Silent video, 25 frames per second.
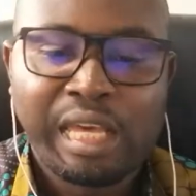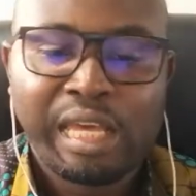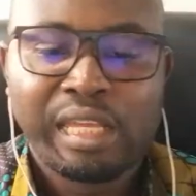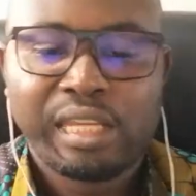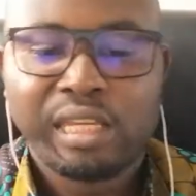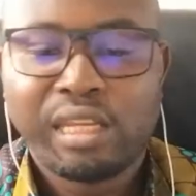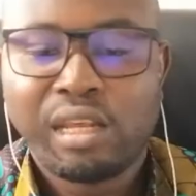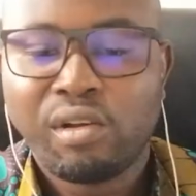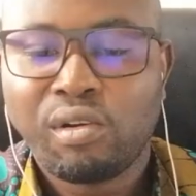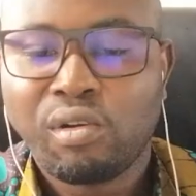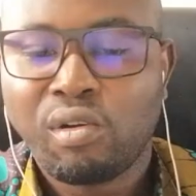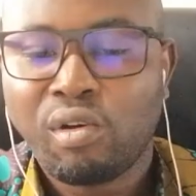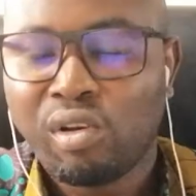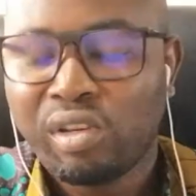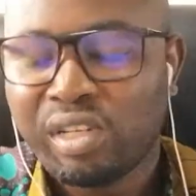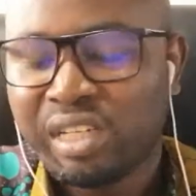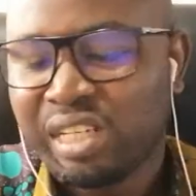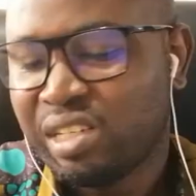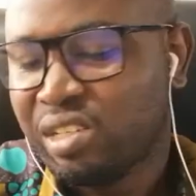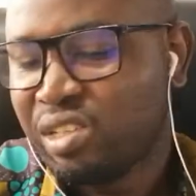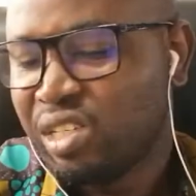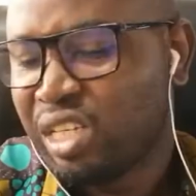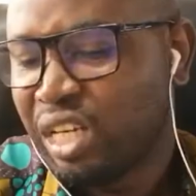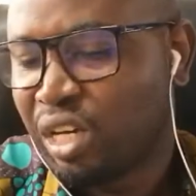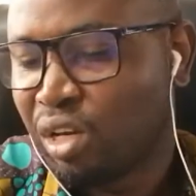the recording
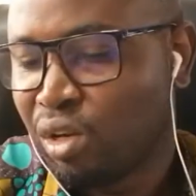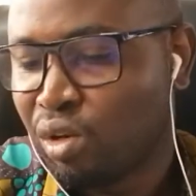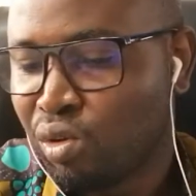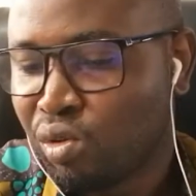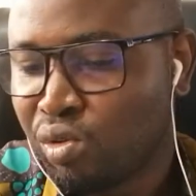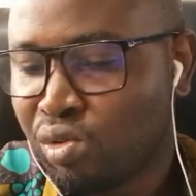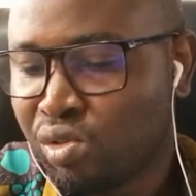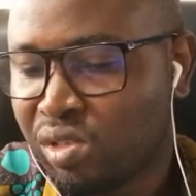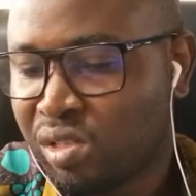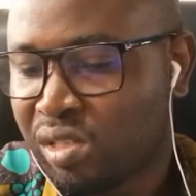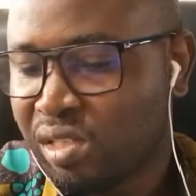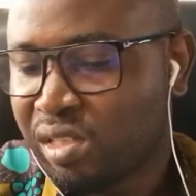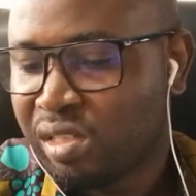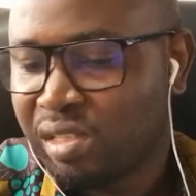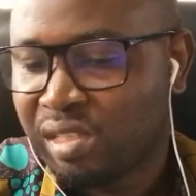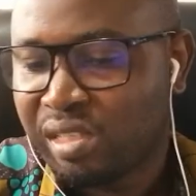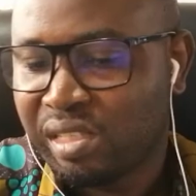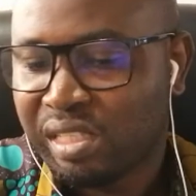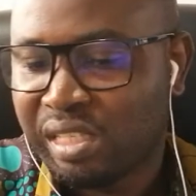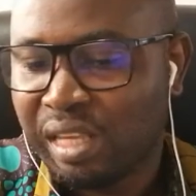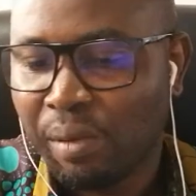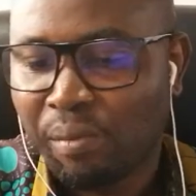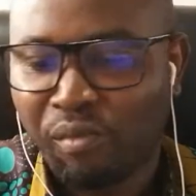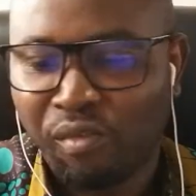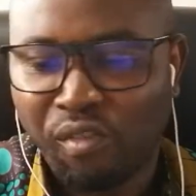includes
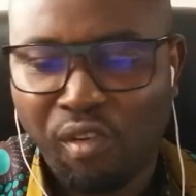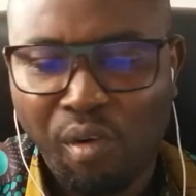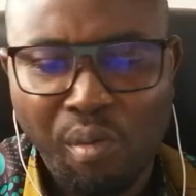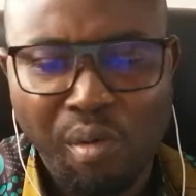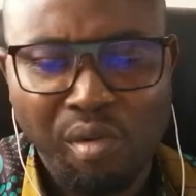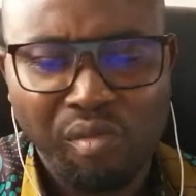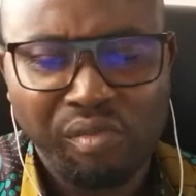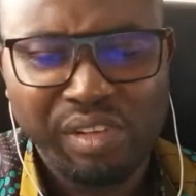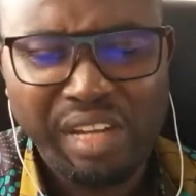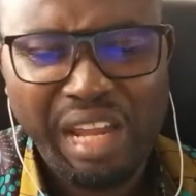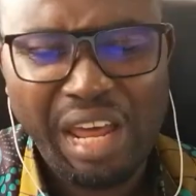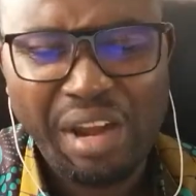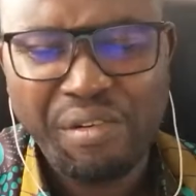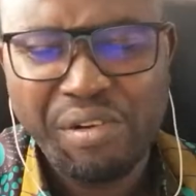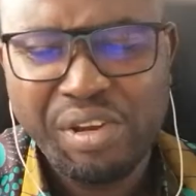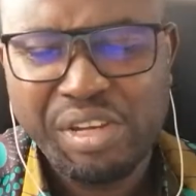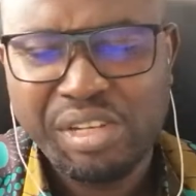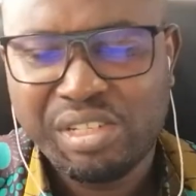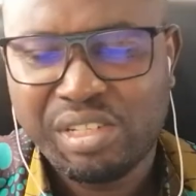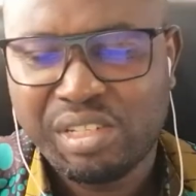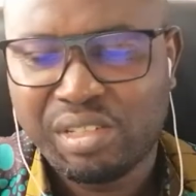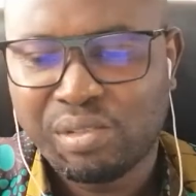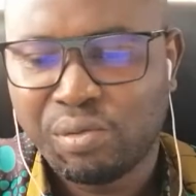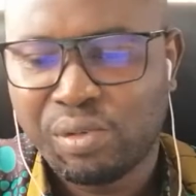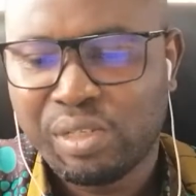some form of
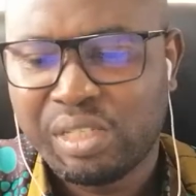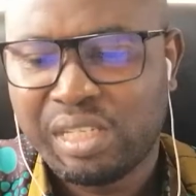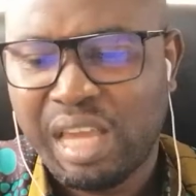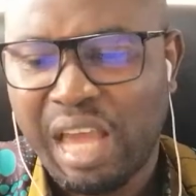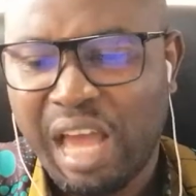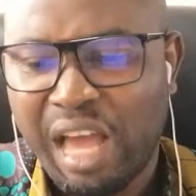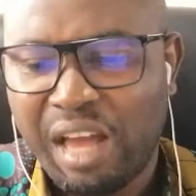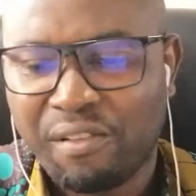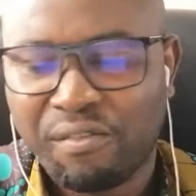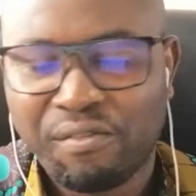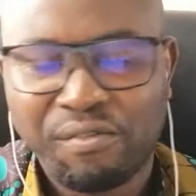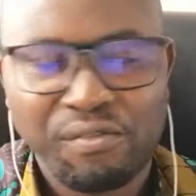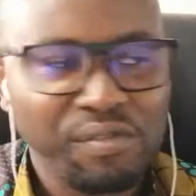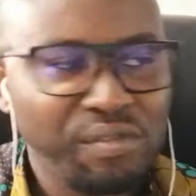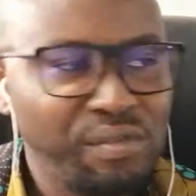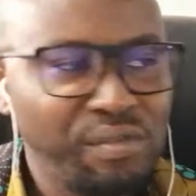narration which have